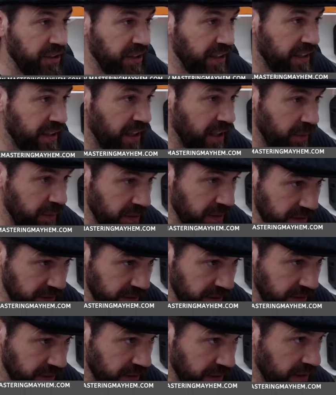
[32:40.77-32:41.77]
unique
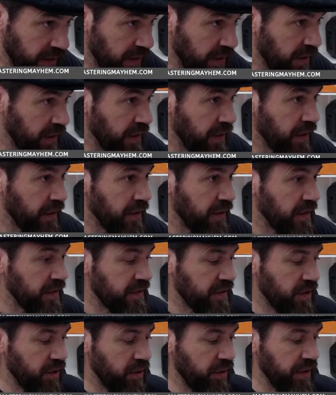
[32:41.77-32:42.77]
comments. Let's
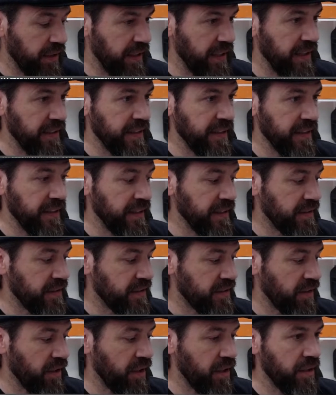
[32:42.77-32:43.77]
go ahead and hit
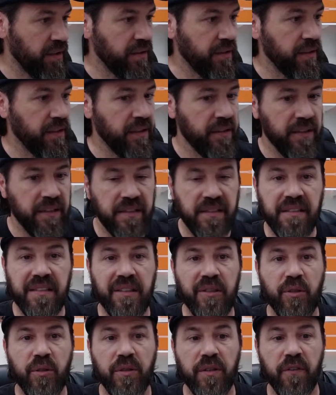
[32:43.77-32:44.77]
start and let's see
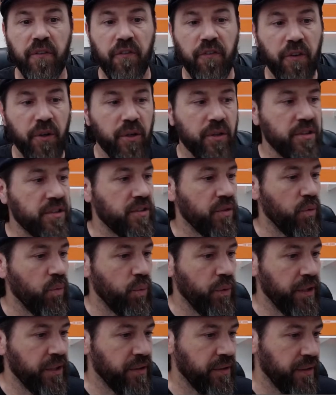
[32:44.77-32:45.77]
who the first
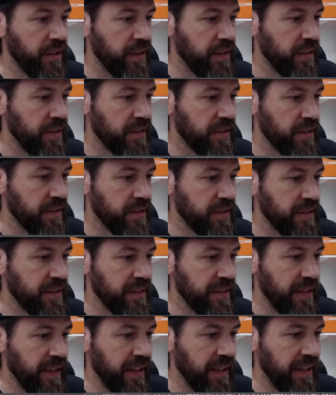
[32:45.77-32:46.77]
winner is
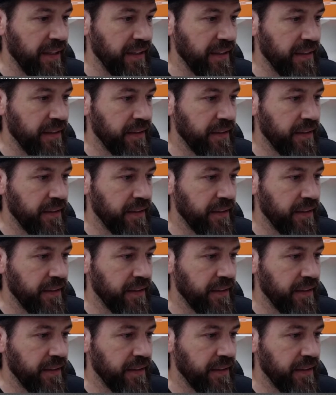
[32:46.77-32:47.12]
tonight.